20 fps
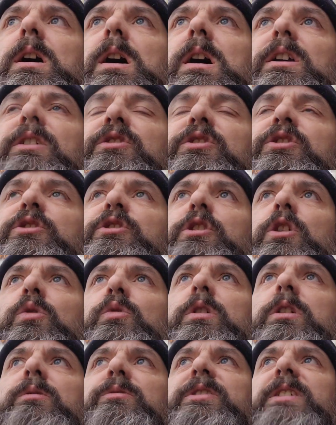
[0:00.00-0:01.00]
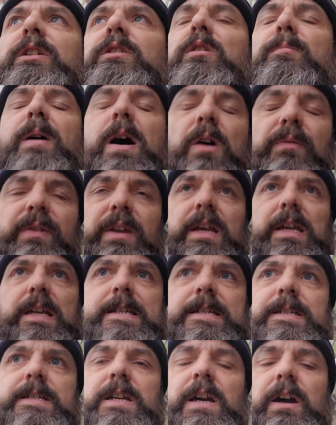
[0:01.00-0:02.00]
I can tell you about
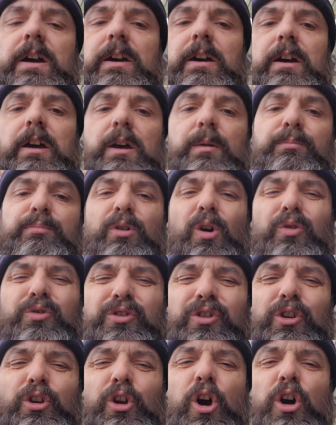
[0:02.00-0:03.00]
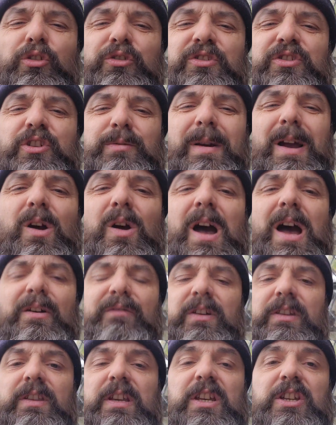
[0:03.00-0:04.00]
the pros and cons about
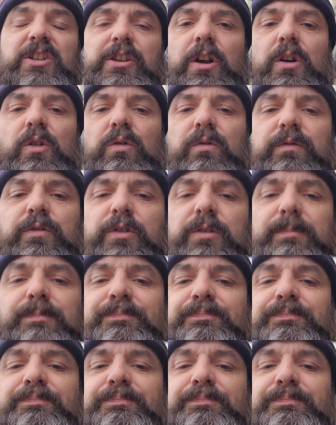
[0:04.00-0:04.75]
having these stoves.